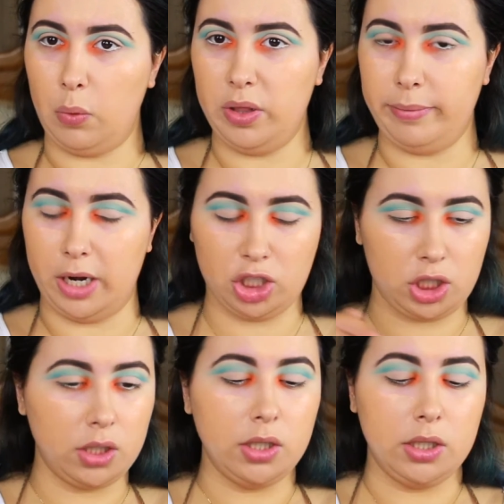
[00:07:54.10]
with a
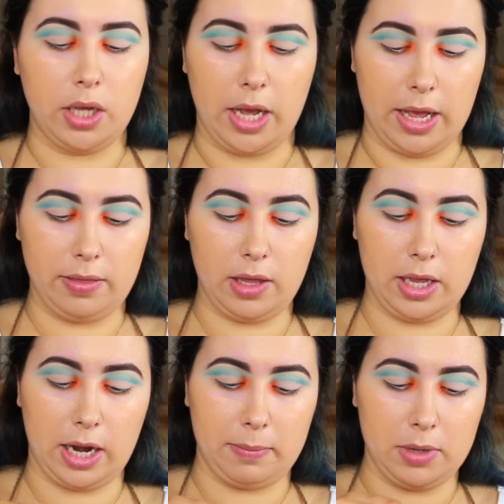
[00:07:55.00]
brush, and
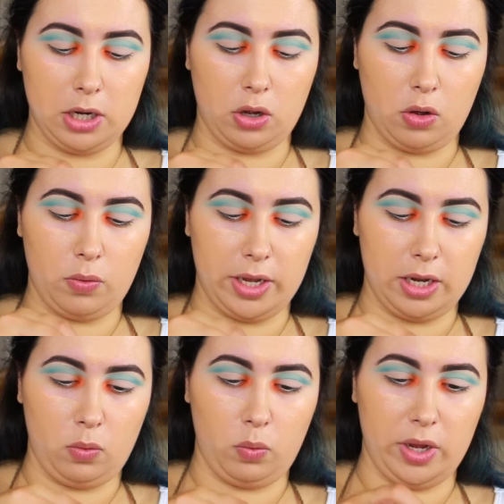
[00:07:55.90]
then I'm gonna go
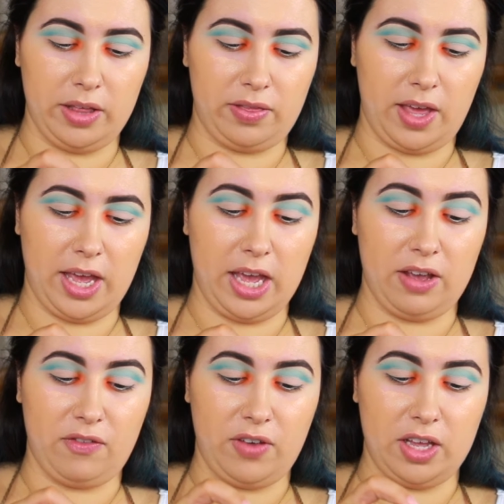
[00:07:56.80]
in with
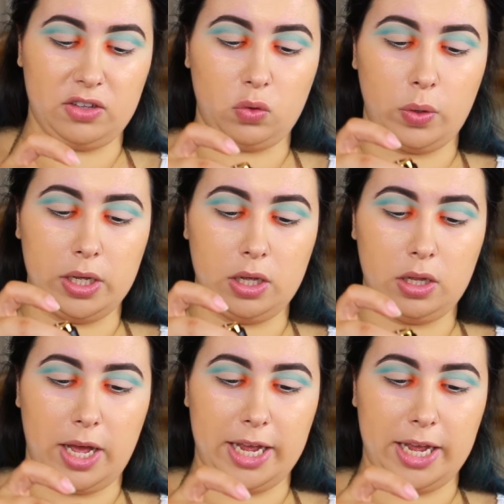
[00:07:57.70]
a face oil.